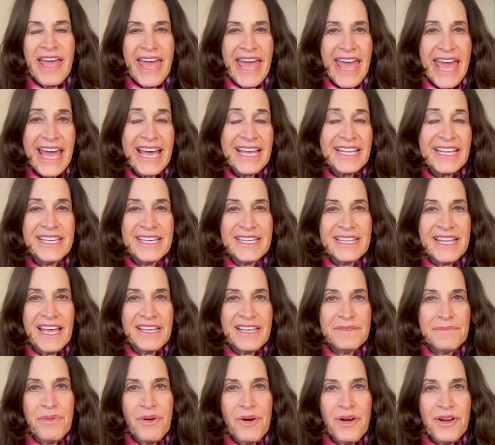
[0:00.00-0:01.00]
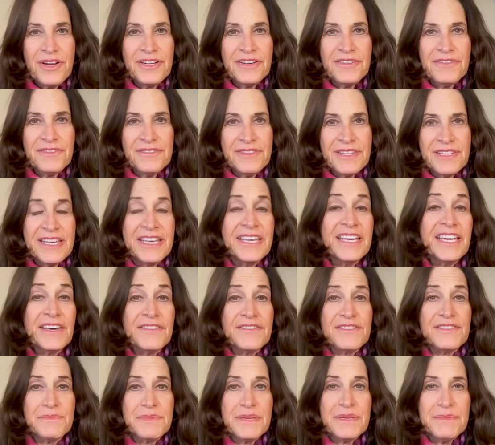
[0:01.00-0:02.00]
added as part of the
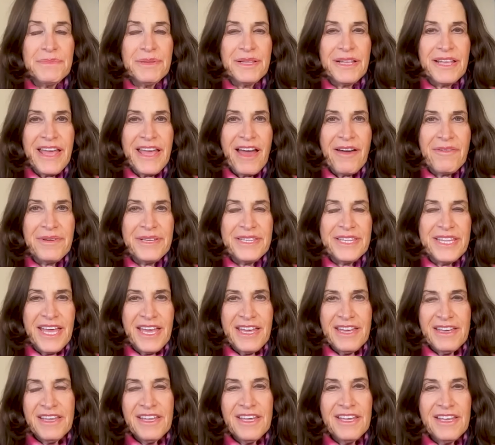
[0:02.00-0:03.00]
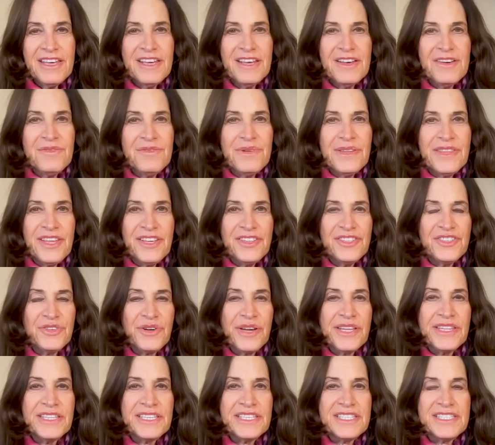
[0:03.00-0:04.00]
gifts people get when they when they
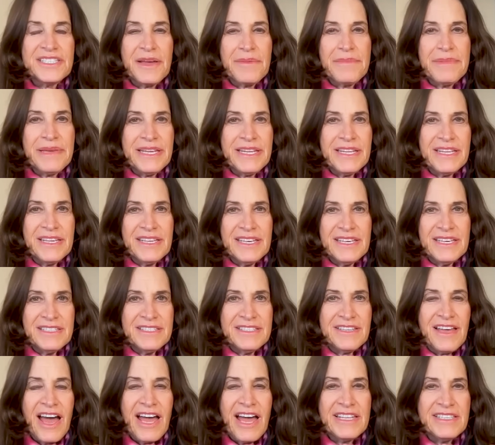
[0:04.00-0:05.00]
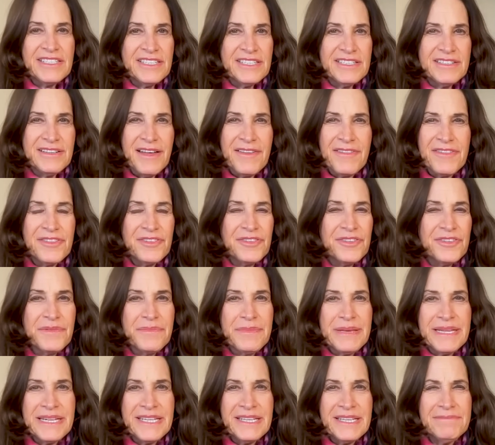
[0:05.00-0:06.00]
join the summit is I did a 30
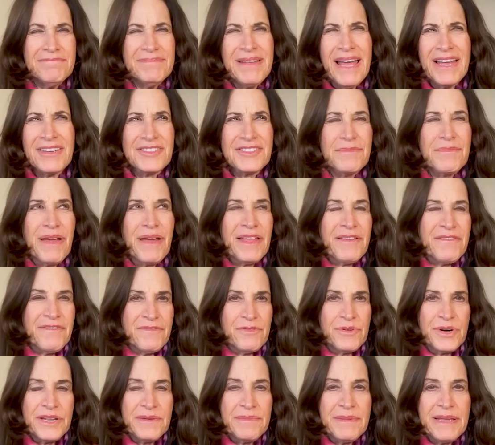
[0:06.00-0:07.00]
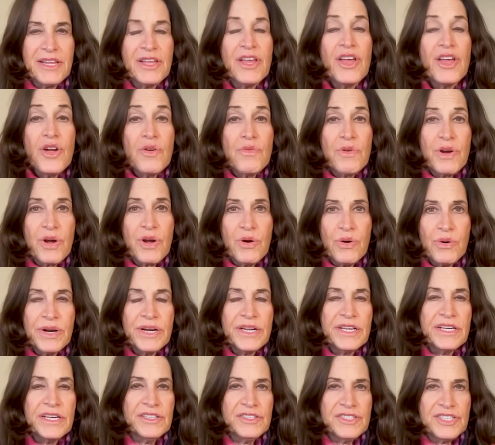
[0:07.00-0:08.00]
minute, actually probably 40 minute
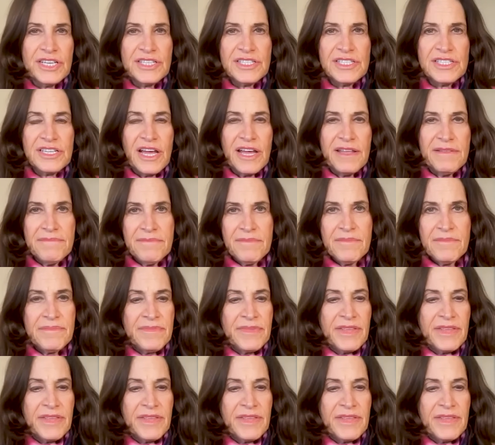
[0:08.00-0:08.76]
recording just on,